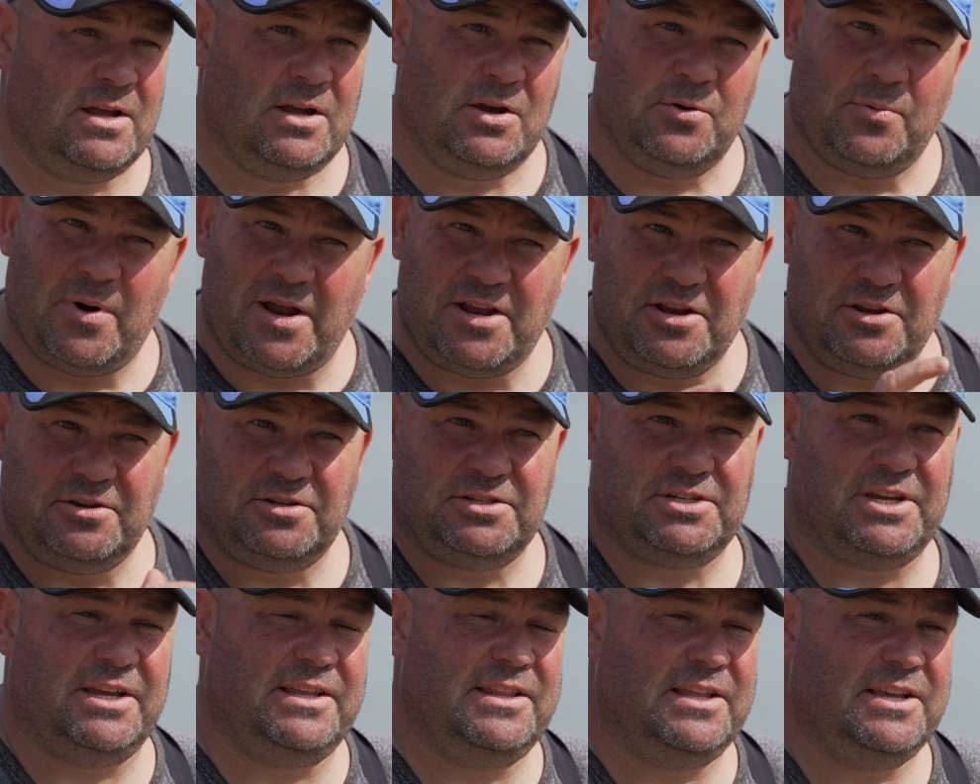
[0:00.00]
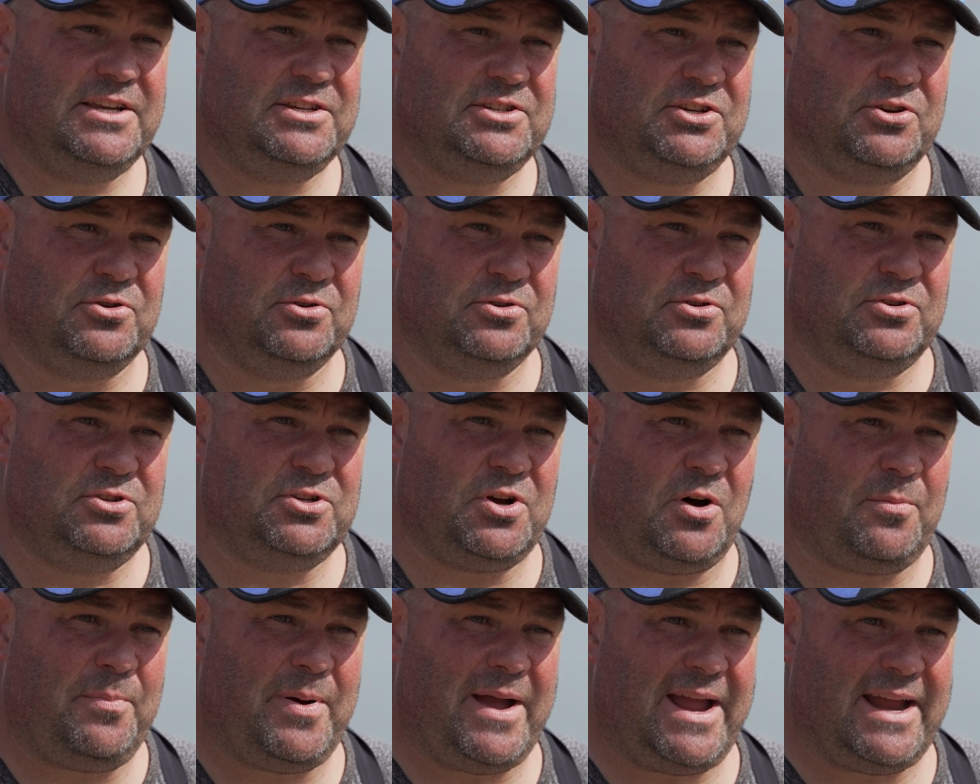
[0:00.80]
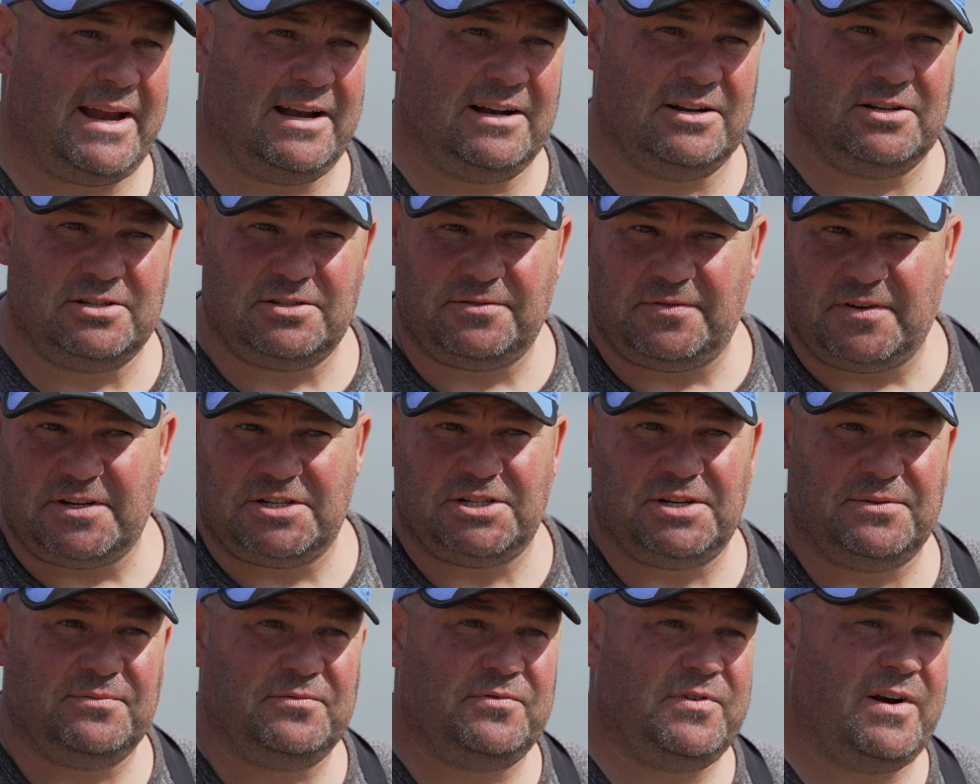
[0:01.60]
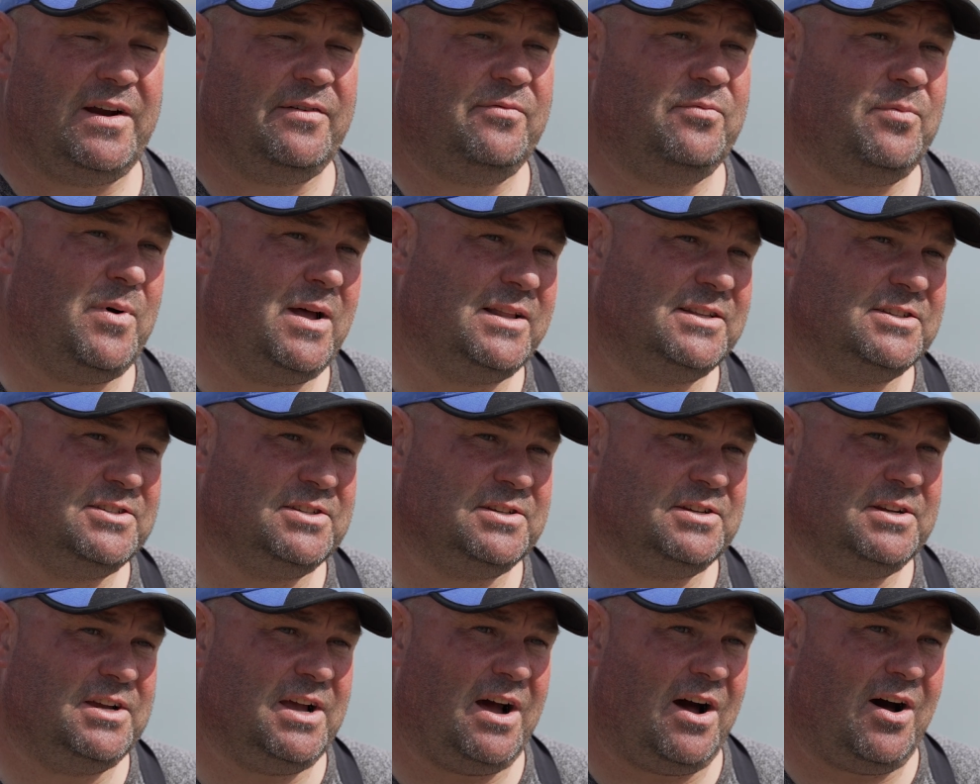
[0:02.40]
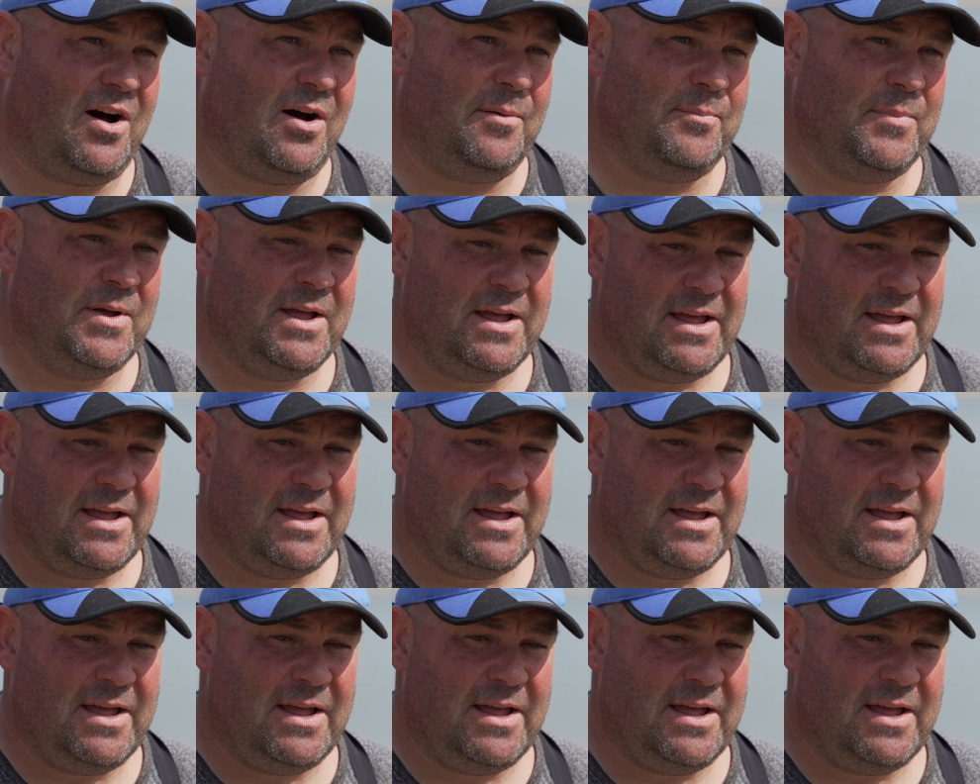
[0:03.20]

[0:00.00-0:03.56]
When you see these good top anglers fishing for F1s and carp,